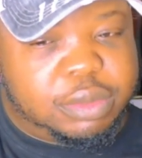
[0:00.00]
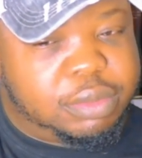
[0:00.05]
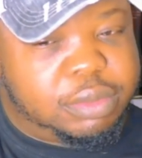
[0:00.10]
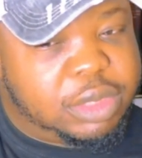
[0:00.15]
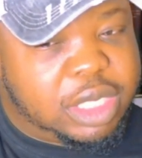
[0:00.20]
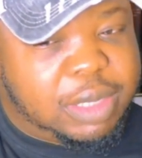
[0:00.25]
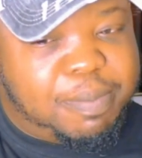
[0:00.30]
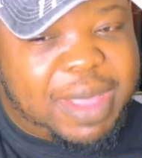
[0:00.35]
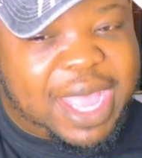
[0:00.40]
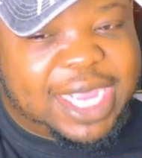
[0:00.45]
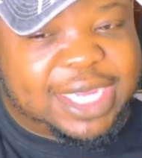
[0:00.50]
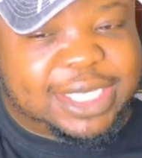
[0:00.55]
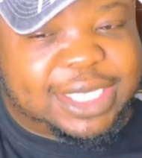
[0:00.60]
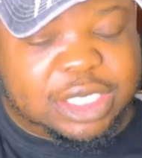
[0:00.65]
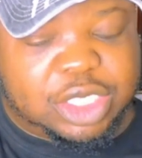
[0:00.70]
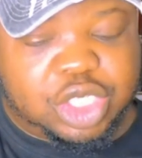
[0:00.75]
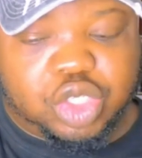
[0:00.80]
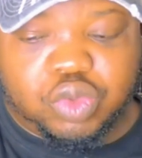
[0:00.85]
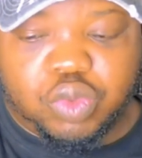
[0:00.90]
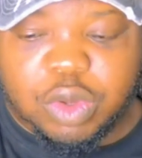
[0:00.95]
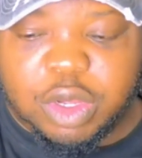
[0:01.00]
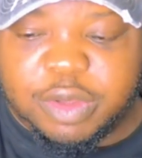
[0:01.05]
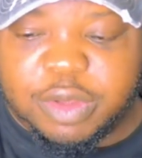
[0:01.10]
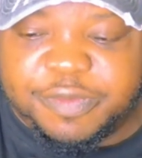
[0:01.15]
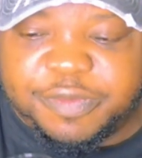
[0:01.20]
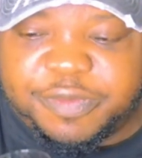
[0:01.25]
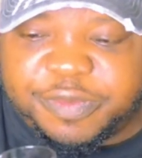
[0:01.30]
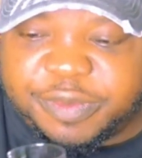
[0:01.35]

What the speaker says: The max is 12.